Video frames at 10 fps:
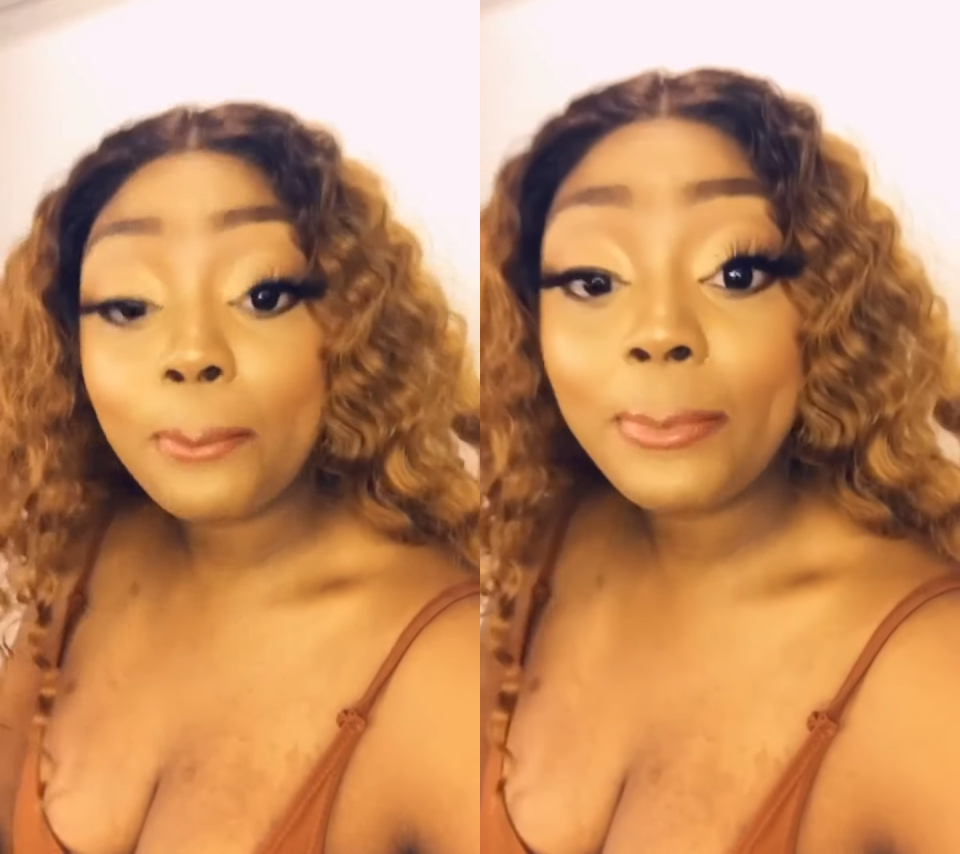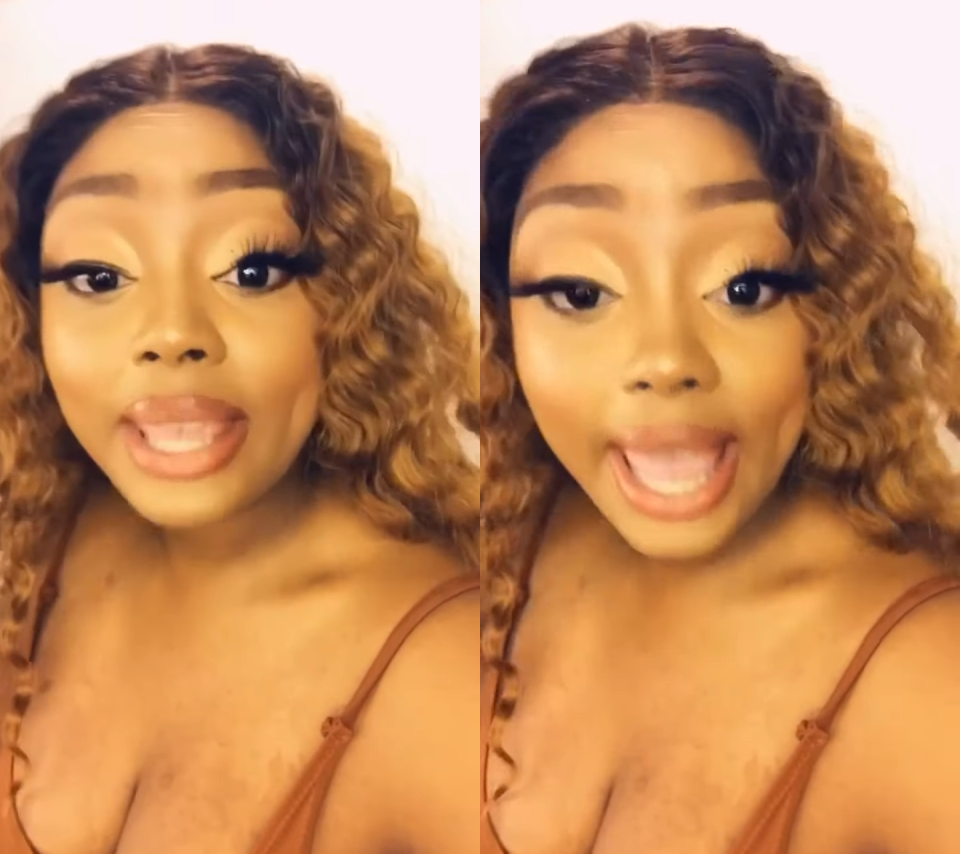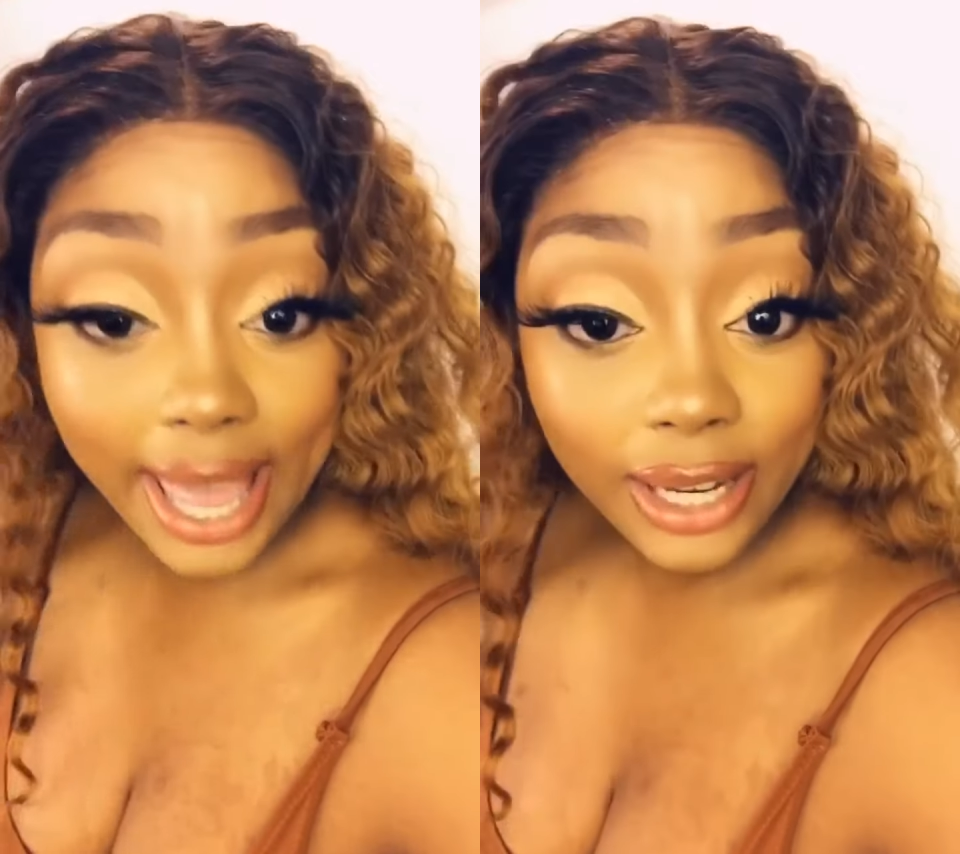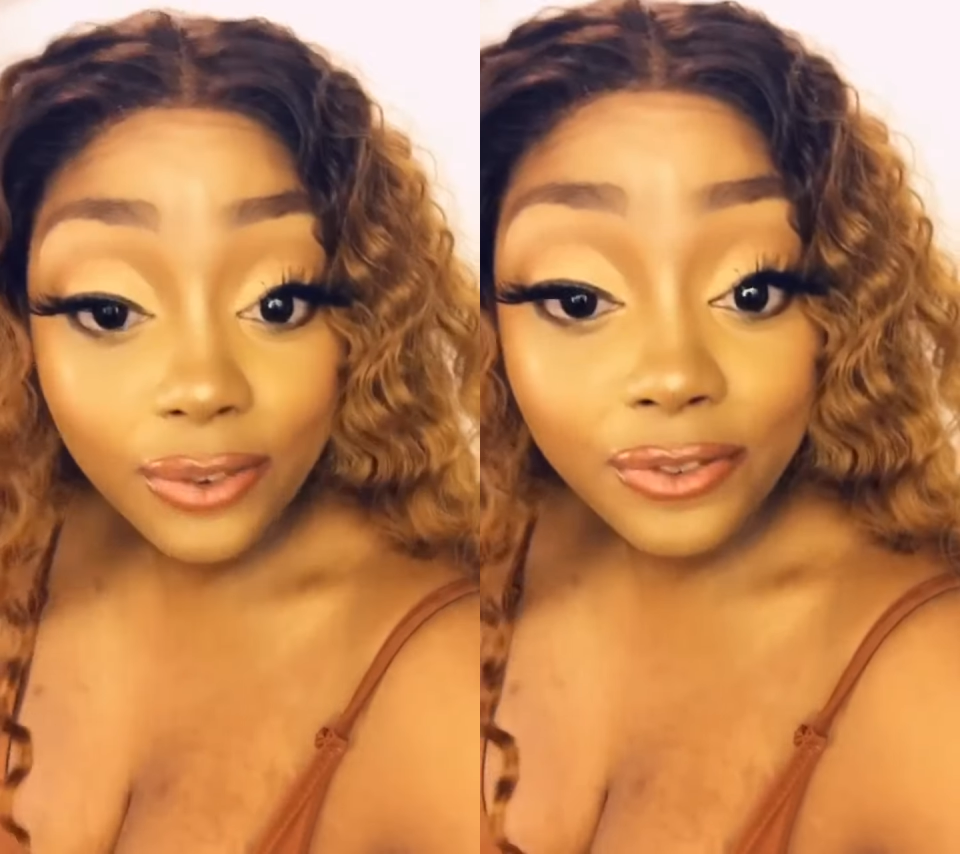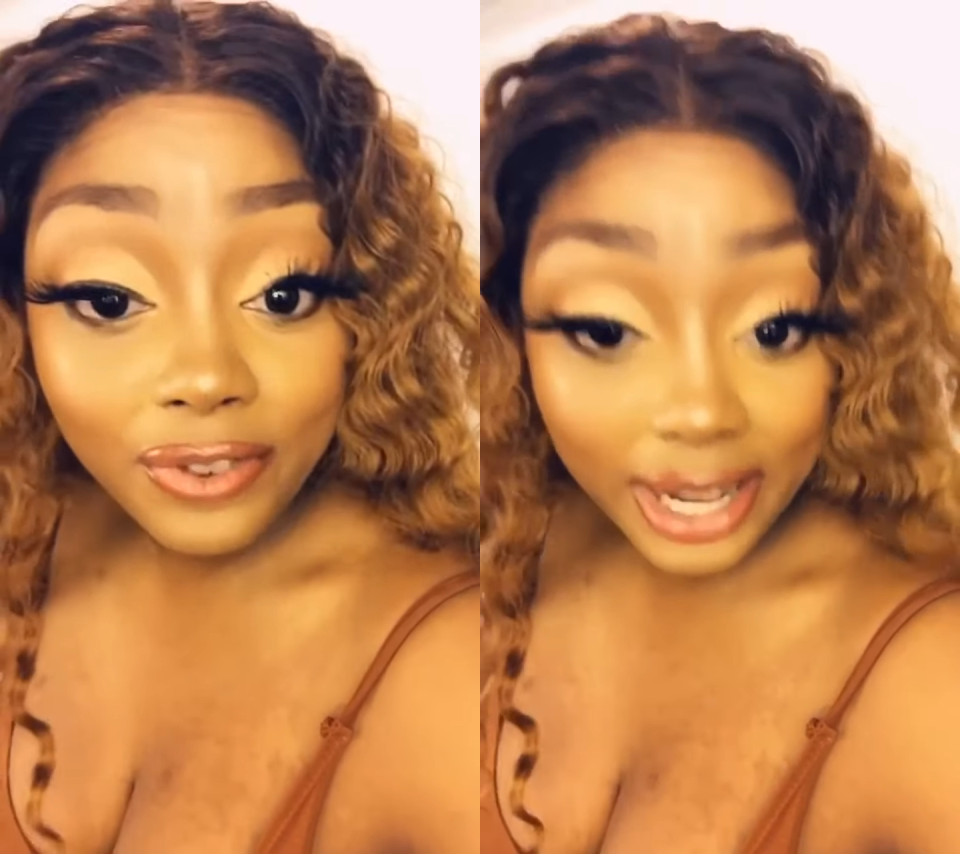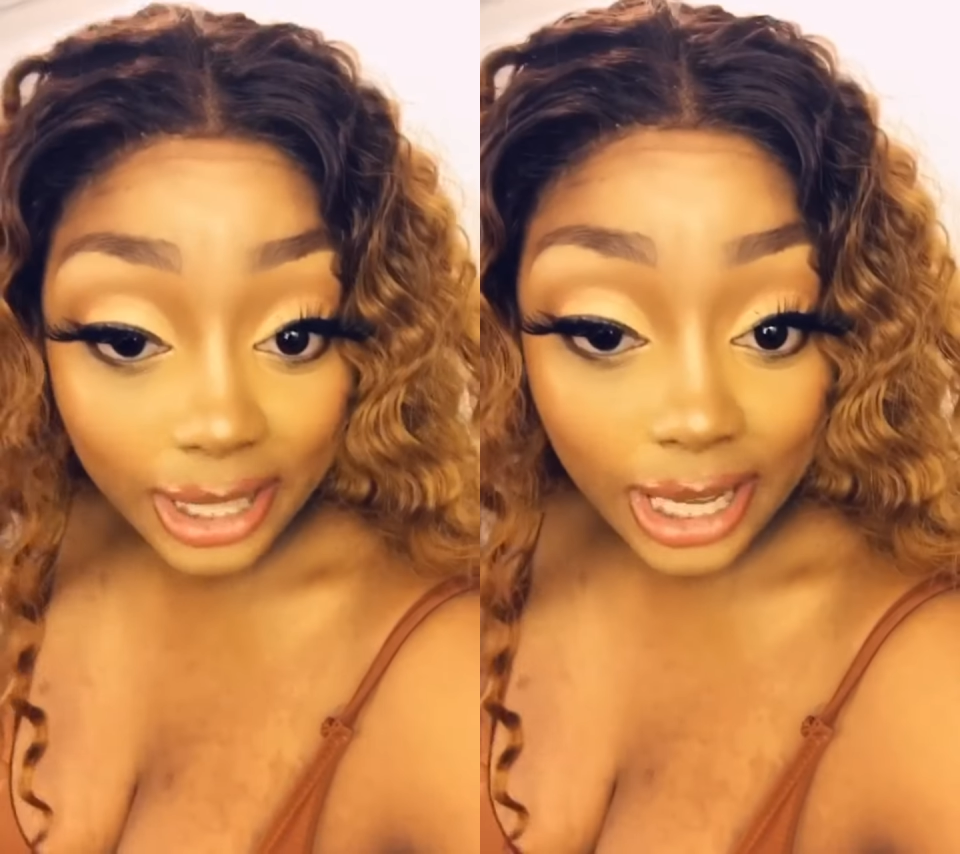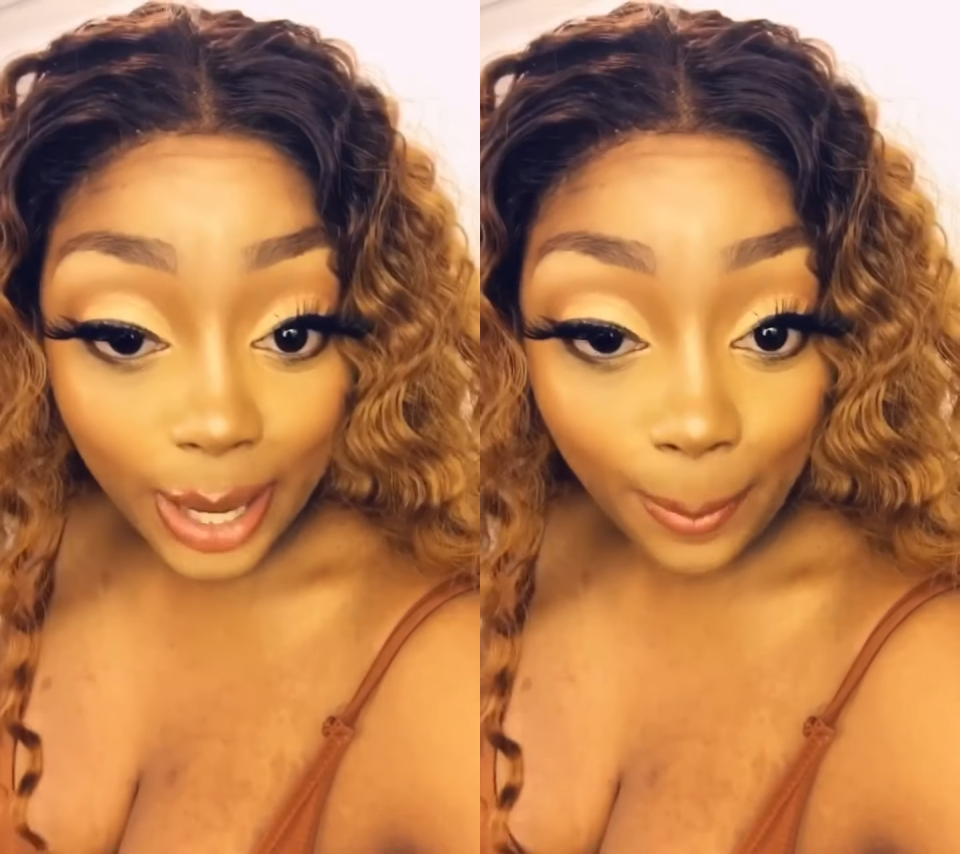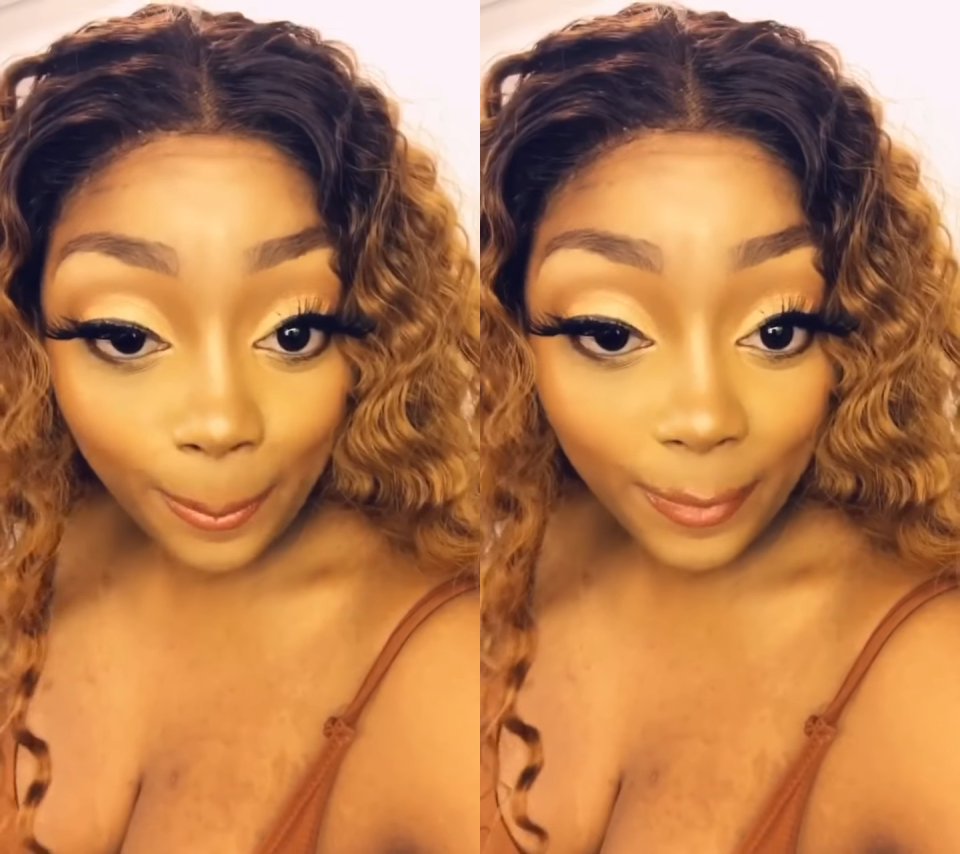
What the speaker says: big head friendly